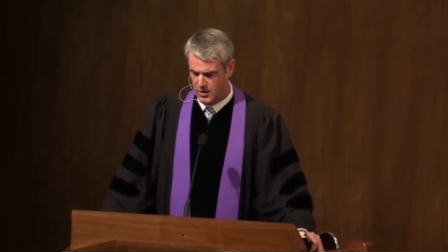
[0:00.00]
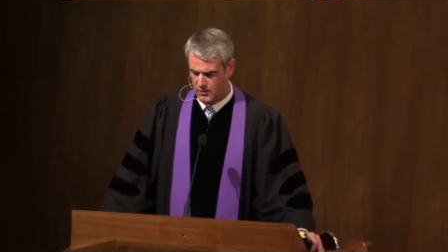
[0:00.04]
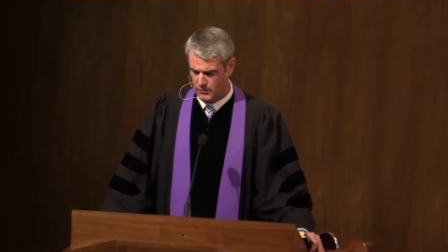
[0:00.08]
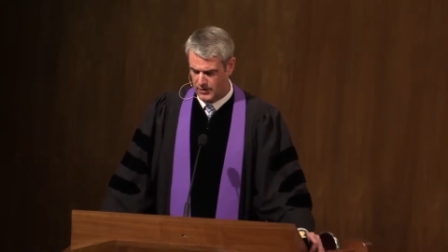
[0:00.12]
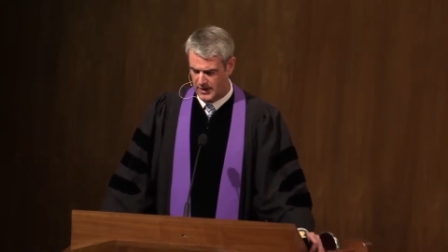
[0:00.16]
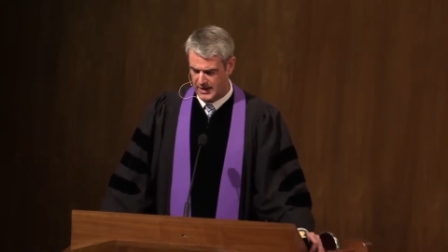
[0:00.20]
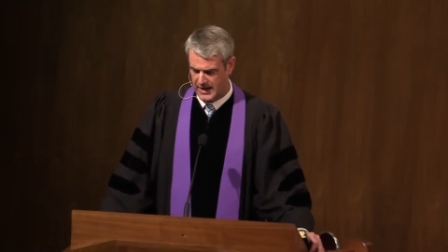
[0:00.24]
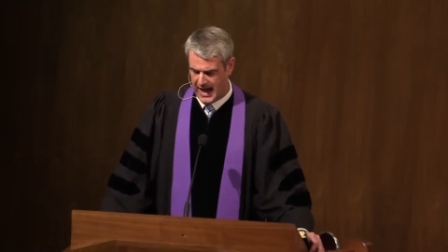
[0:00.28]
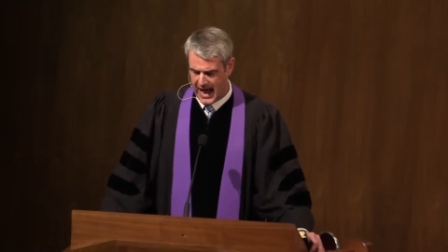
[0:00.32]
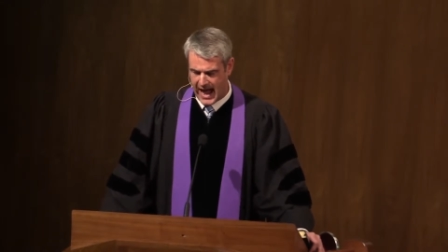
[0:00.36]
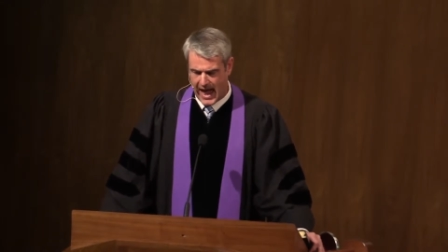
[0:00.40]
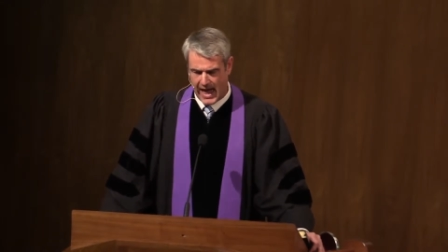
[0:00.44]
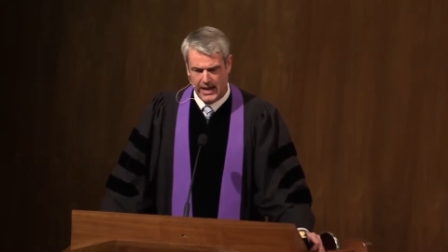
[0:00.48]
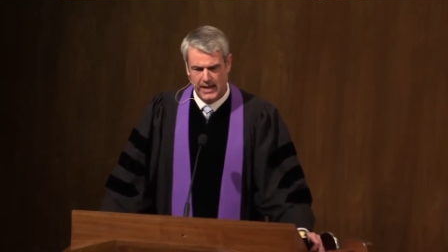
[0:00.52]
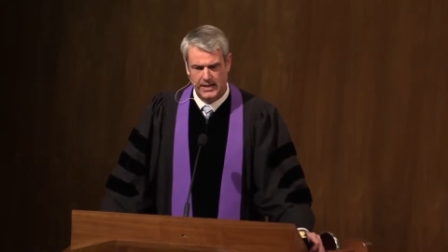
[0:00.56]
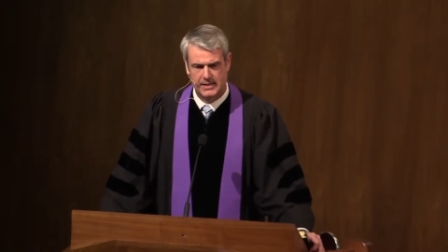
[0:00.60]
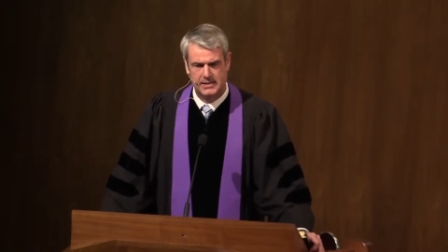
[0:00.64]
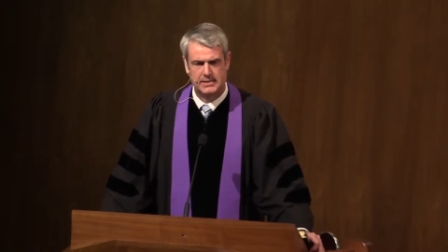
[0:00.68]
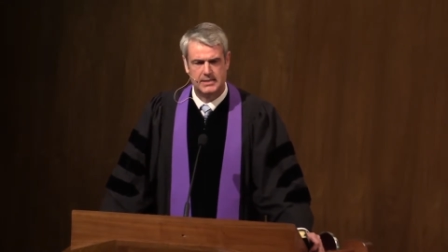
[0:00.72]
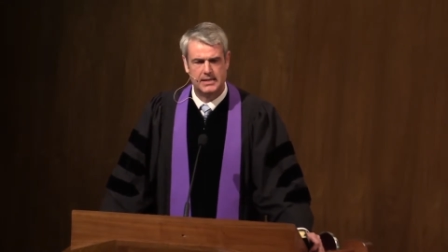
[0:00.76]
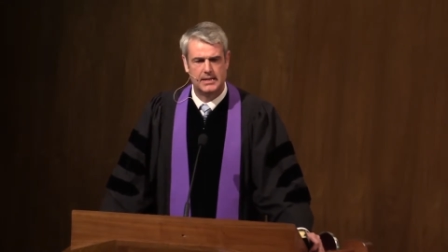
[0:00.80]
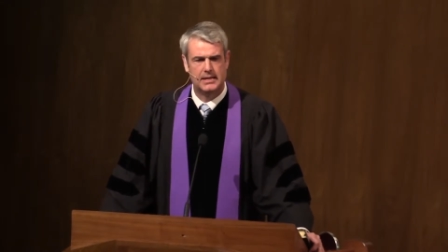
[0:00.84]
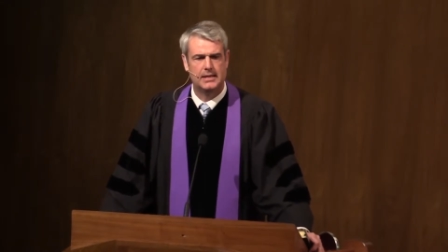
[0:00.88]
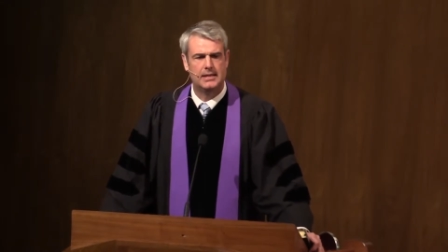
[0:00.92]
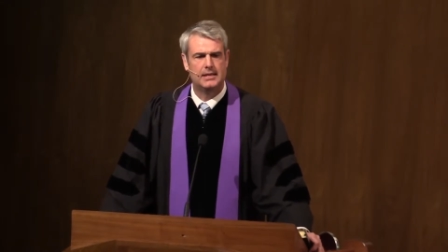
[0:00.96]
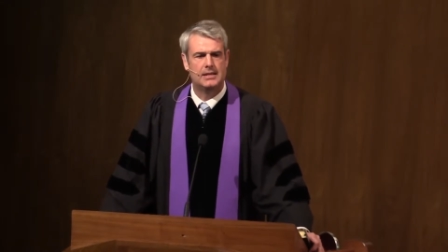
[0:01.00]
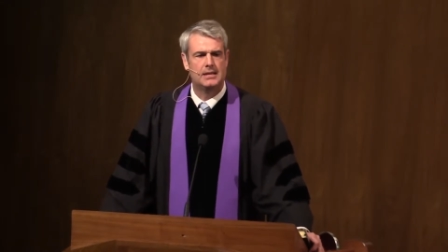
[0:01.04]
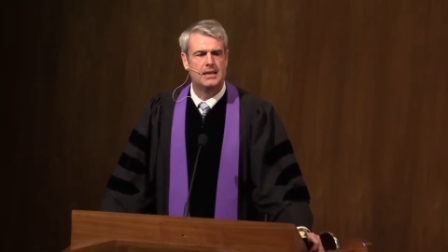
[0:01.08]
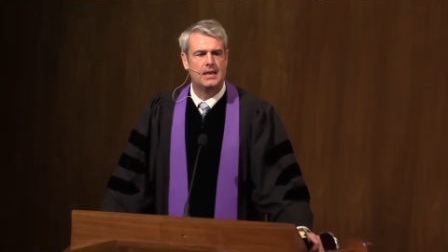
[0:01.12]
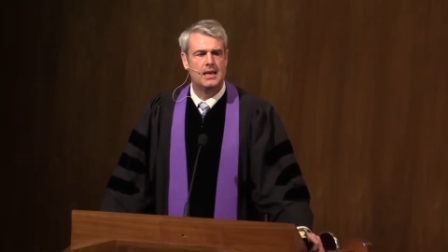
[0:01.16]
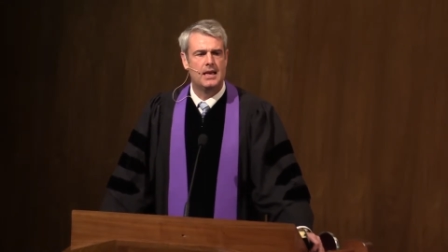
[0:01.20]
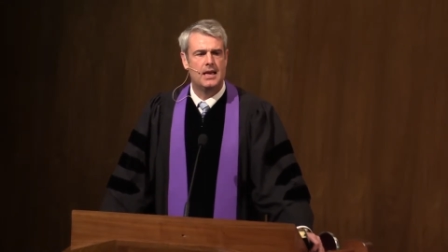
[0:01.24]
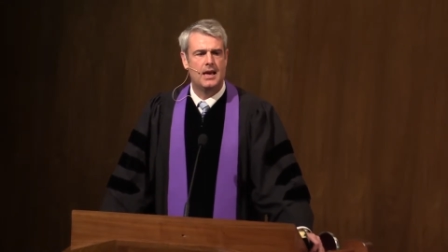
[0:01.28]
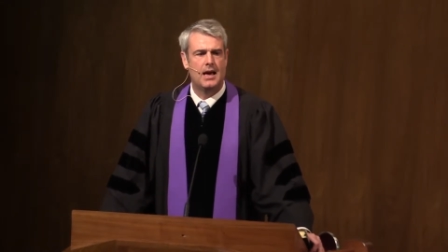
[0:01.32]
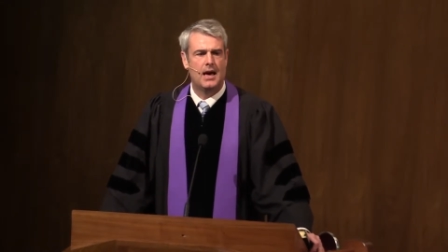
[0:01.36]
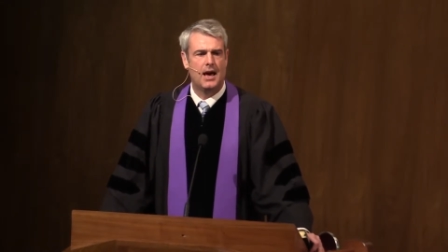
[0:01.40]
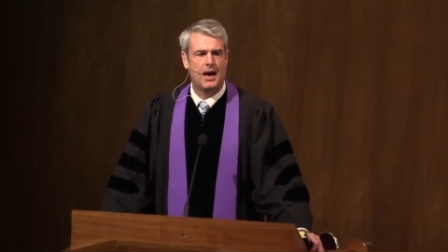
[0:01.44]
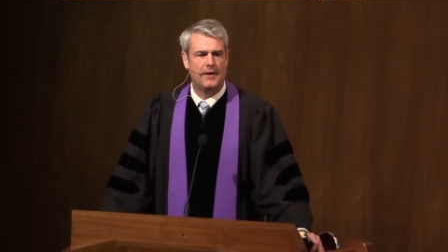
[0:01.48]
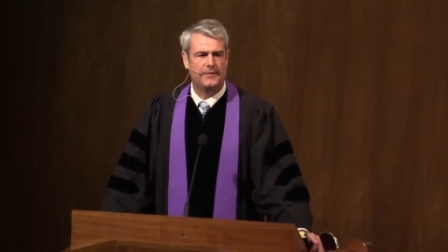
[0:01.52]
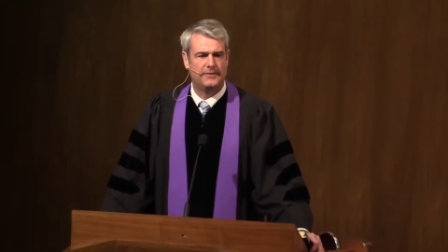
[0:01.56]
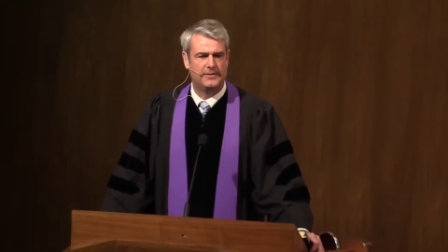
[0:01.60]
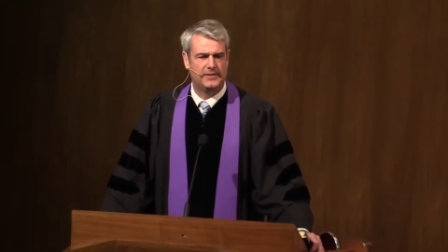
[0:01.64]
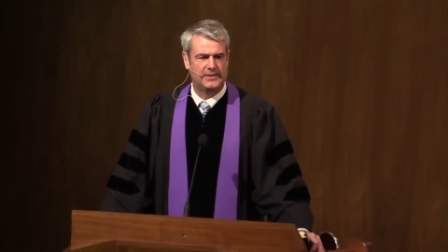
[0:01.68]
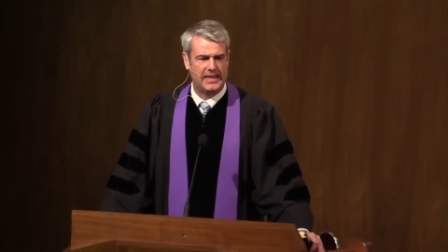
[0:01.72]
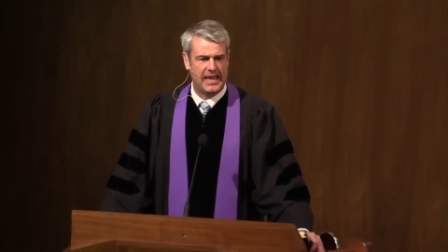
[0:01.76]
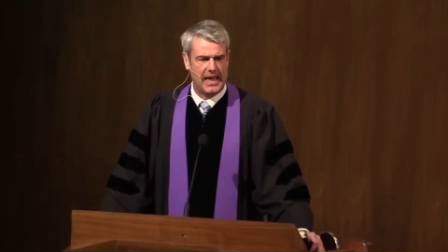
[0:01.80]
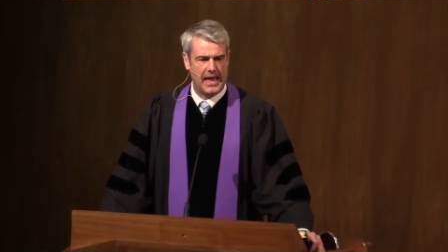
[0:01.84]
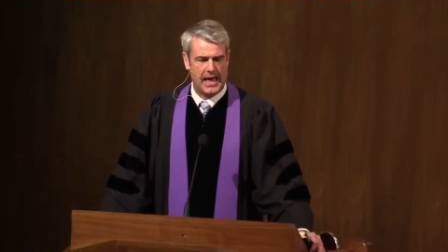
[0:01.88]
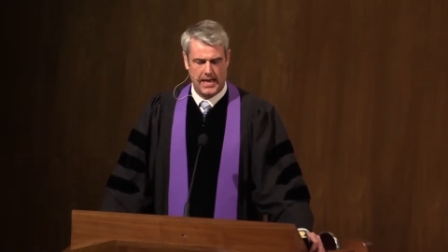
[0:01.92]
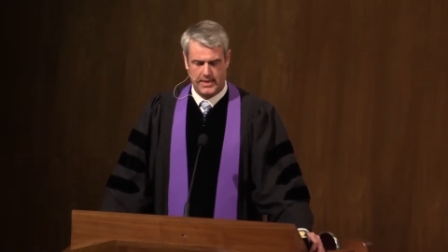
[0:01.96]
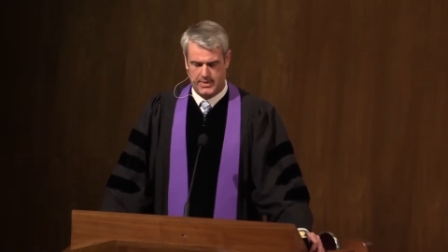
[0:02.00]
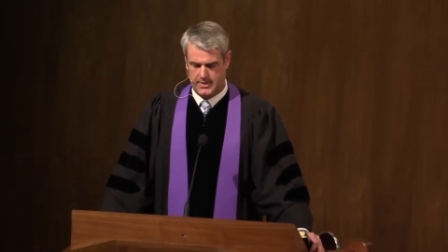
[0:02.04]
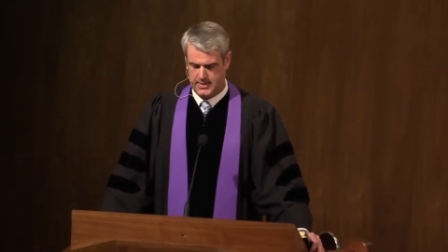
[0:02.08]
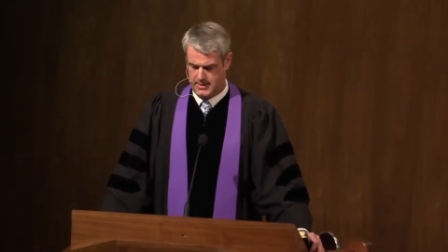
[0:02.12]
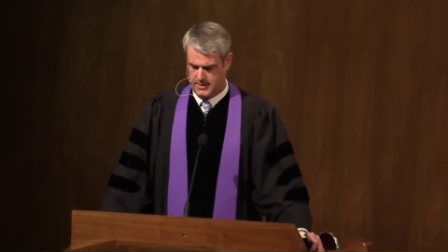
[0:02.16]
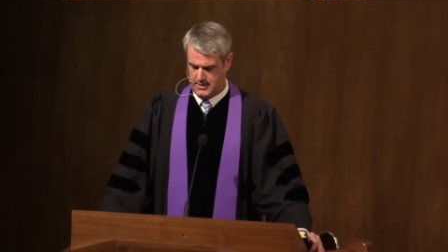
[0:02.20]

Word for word: reality of death.